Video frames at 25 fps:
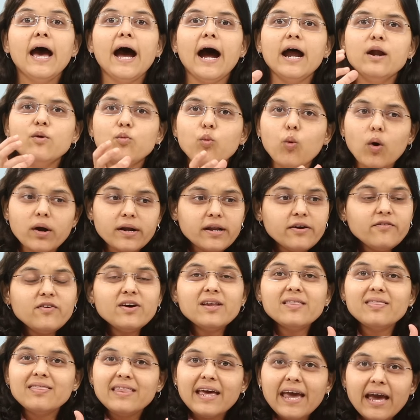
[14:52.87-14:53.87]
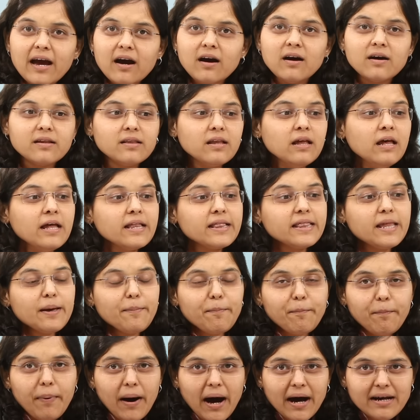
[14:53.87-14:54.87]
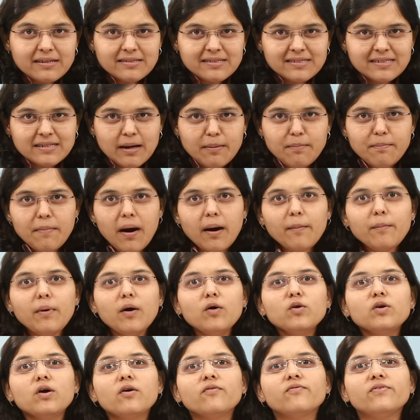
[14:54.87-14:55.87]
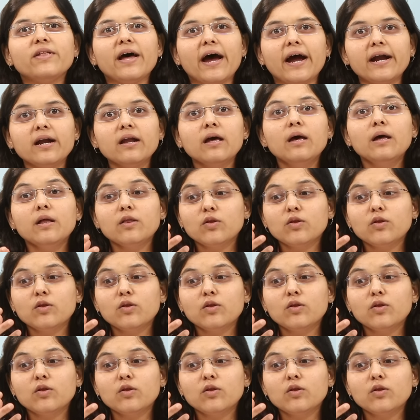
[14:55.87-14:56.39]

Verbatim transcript: and whatever they earn, they pass some amount of that